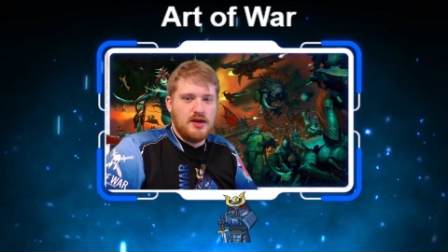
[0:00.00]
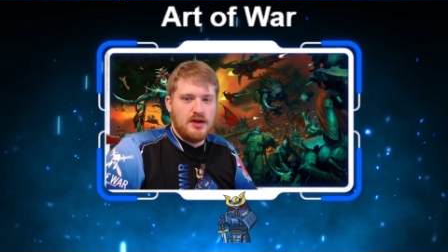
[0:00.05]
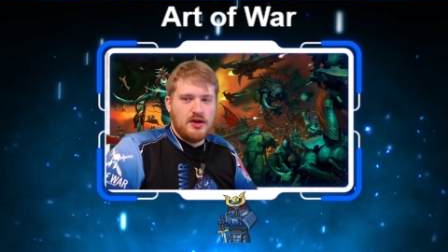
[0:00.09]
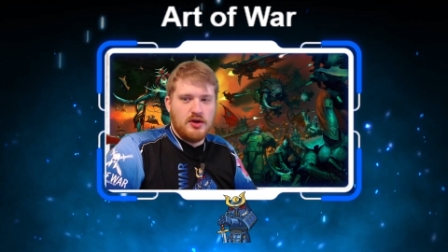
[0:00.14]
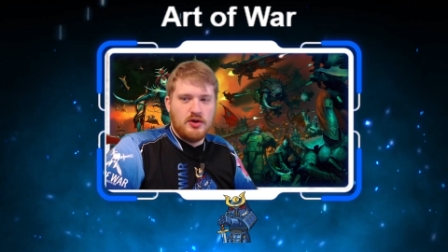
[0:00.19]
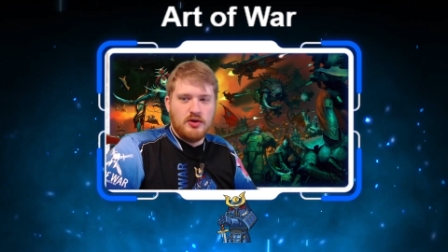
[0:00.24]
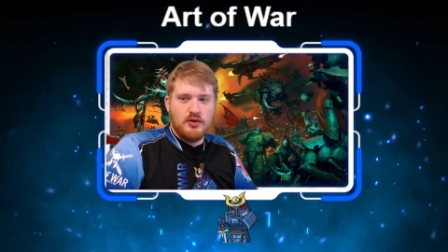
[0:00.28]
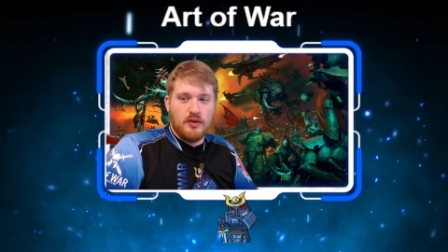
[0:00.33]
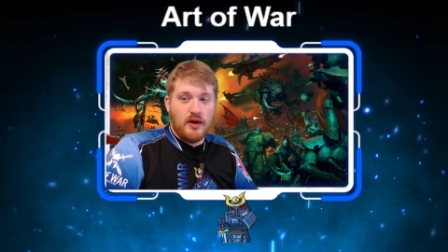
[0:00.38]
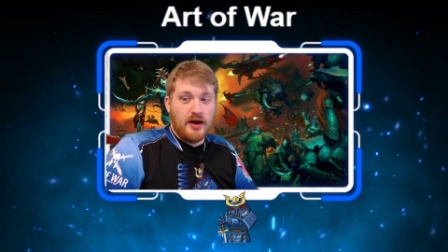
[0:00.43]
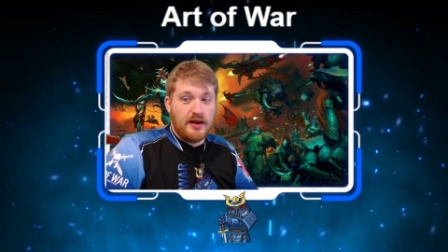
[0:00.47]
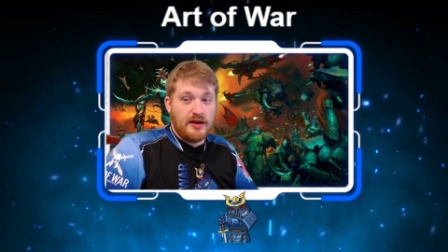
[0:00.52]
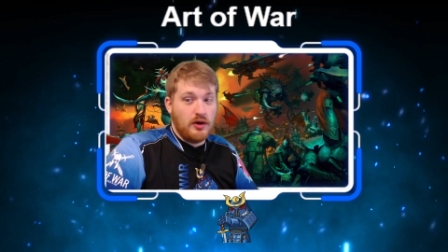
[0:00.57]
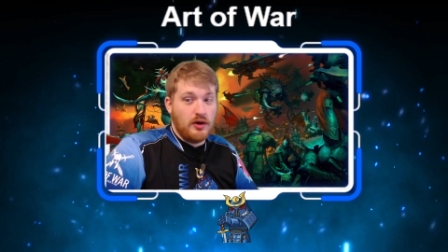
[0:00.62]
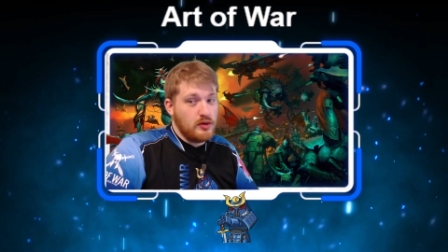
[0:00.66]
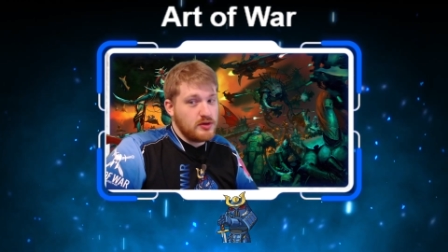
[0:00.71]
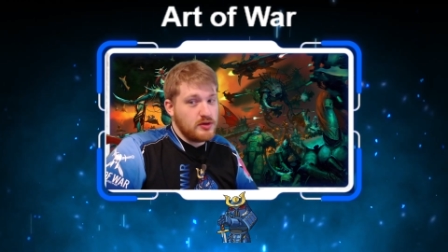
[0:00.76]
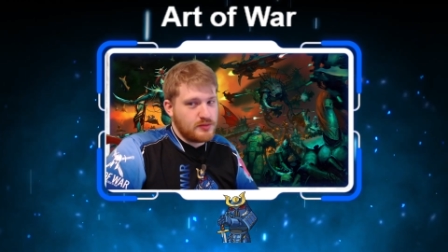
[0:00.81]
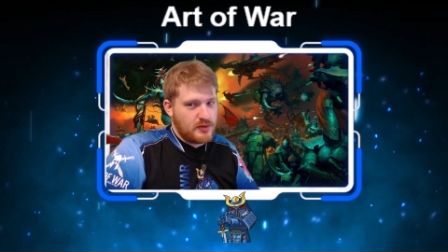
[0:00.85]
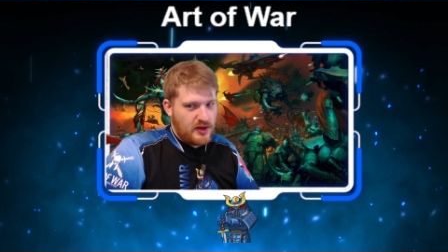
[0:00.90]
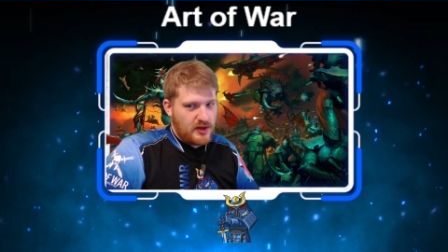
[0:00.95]
who I know
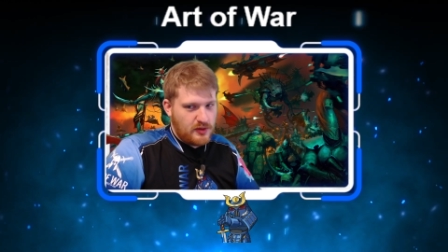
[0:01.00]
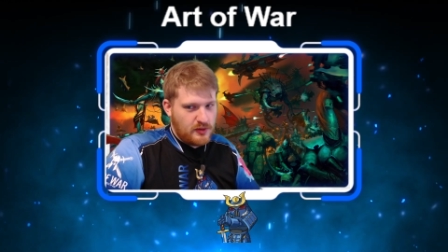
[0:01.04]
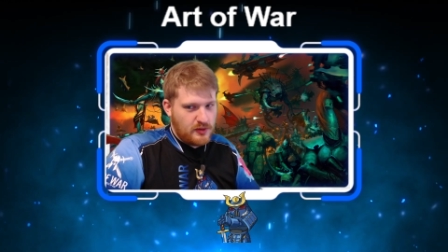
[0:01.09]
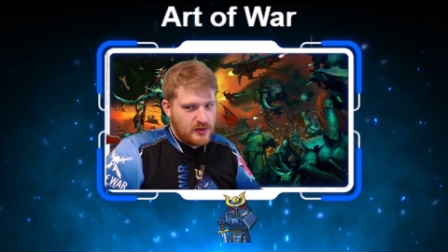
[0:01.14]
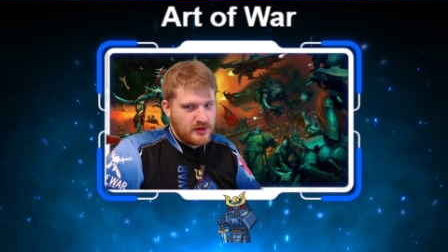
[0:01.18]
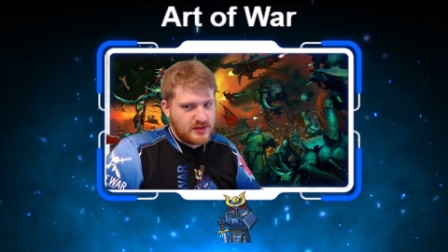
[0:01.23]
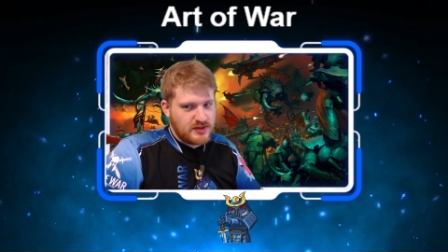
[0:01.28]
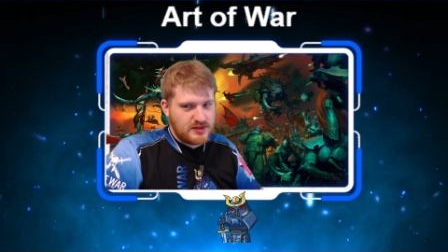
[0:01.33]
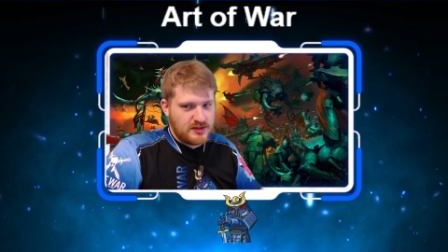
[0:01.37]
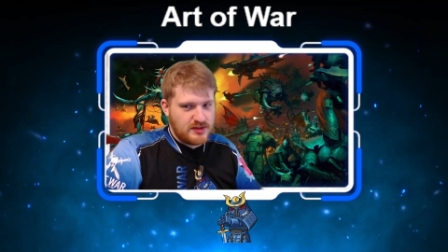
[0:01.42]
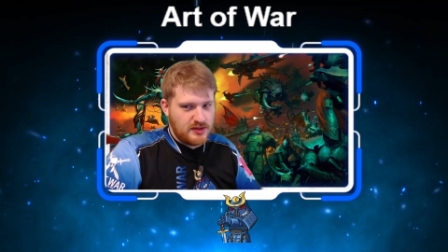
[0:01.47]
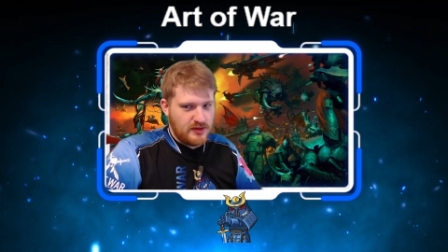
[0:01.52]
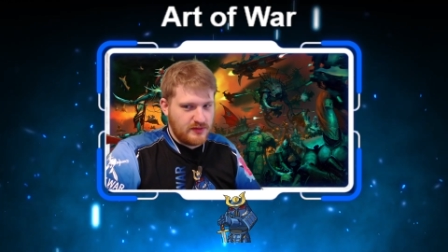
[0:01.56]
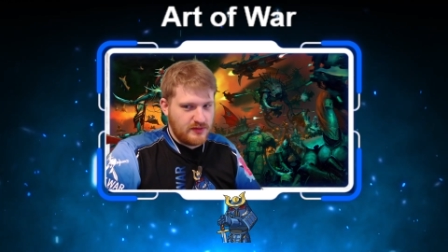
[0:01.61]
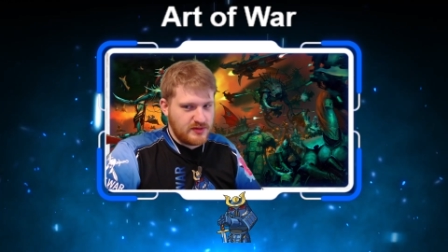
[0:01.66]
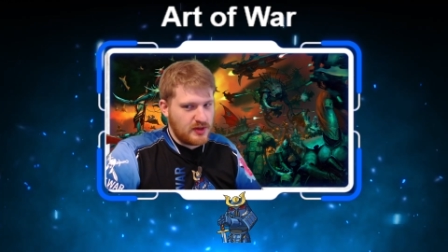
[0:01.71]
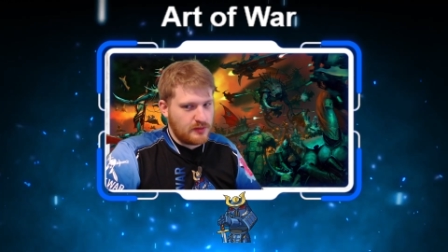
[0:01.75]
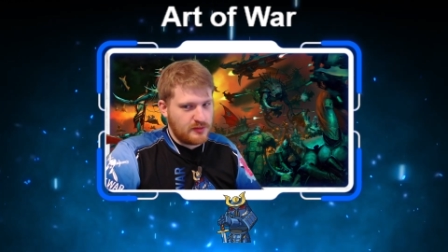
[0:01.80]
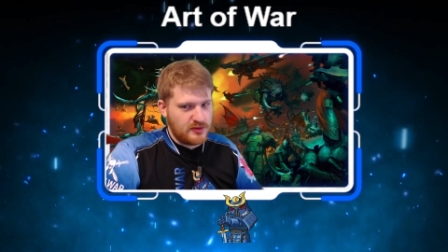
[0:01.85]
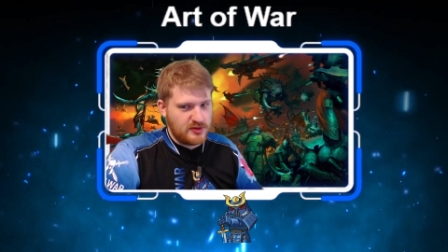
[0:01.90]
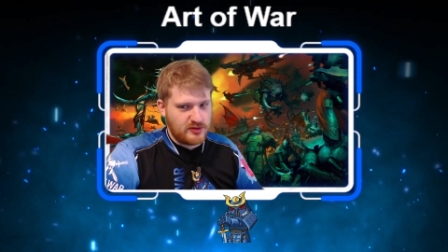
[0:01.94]
is playing orcs of
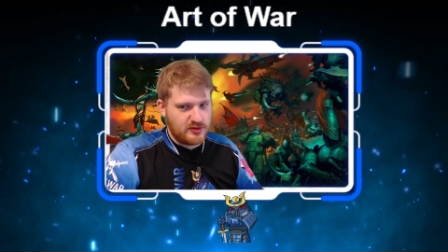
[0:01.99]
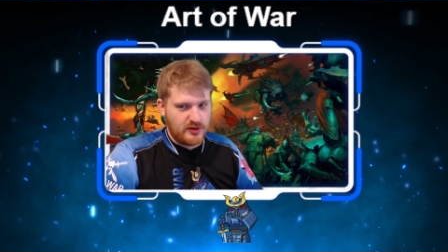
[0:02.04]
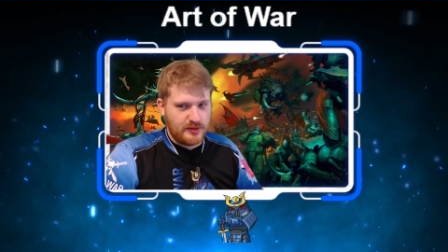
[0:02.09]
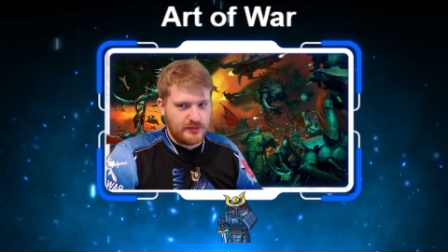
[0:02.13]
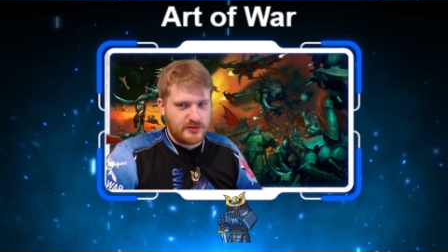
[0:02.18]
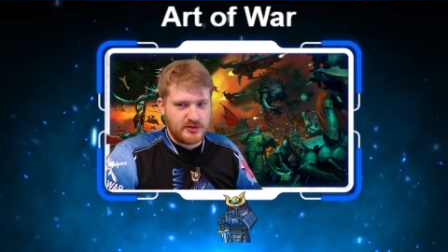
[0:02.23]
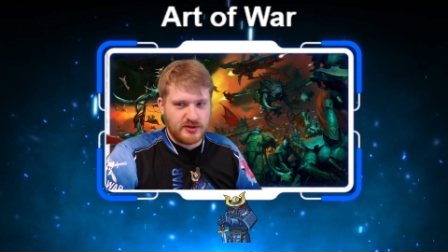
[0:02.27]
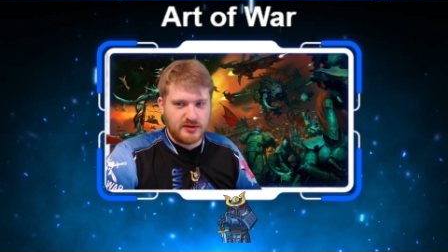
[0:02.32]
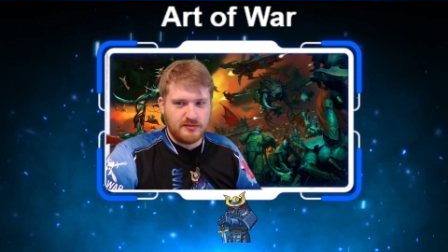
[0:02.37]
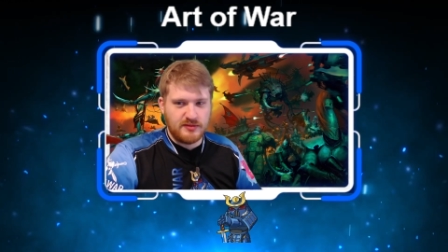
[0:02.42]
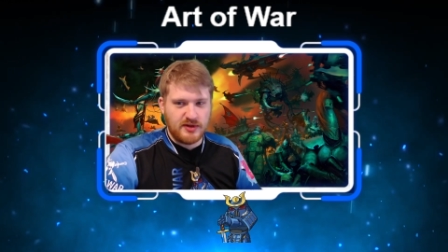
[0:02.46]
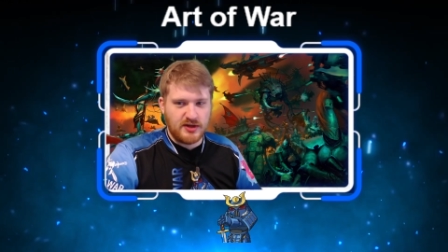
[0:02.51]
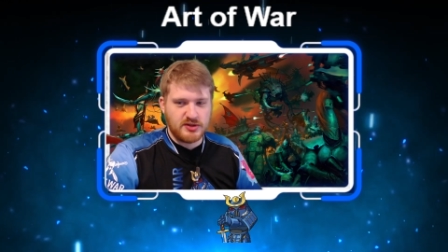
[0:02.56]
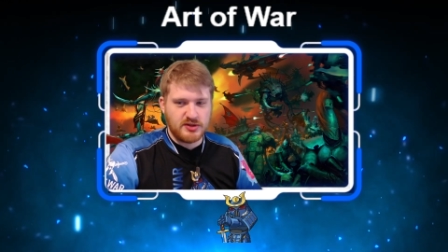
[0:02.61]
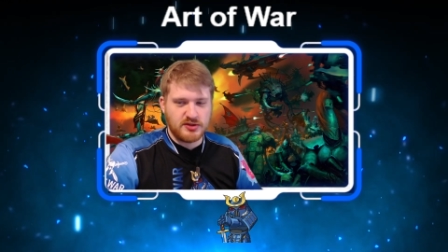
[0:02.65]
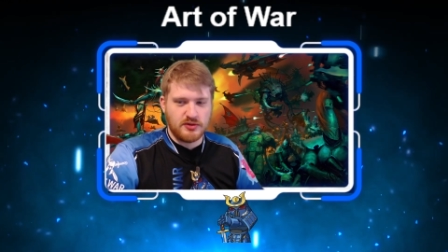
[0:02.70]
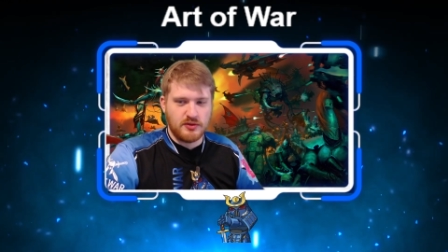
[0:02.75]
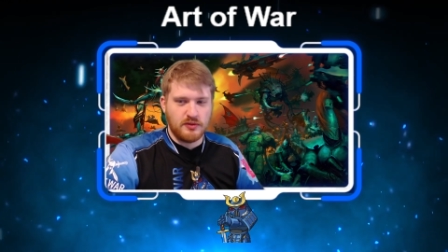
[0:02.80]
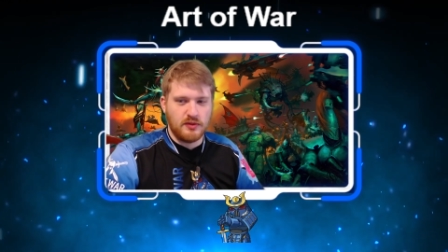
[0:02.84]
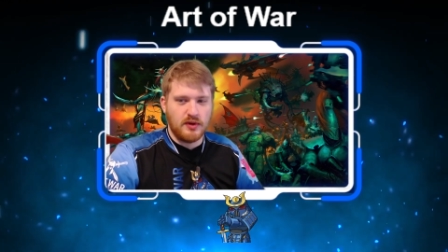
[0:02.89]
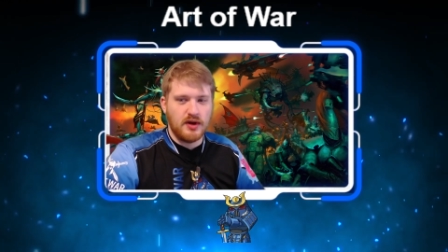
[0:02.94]
some description, not
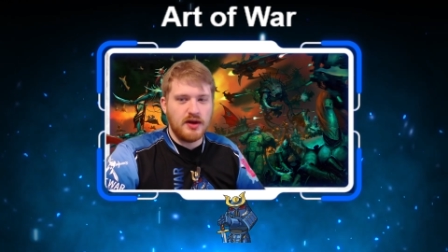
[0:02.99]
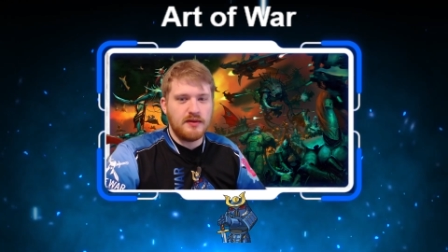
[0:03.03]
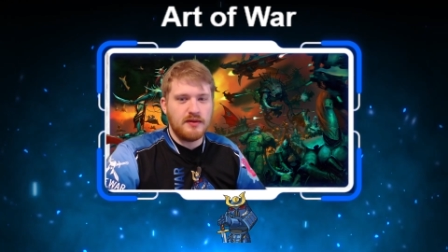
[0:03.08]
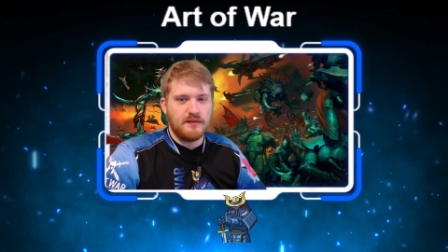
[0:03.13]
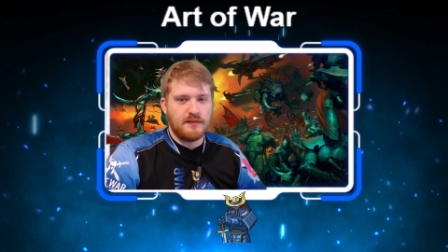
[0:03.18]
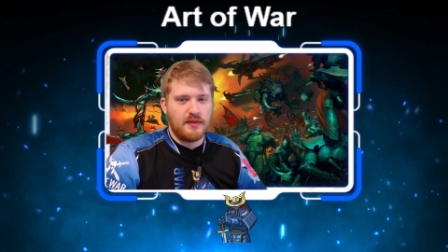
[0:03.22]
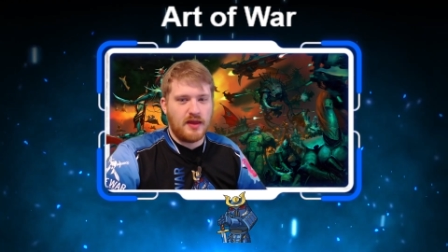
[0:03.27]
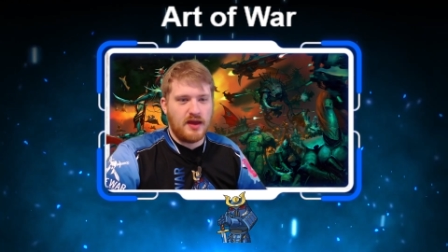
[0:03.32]
sure what.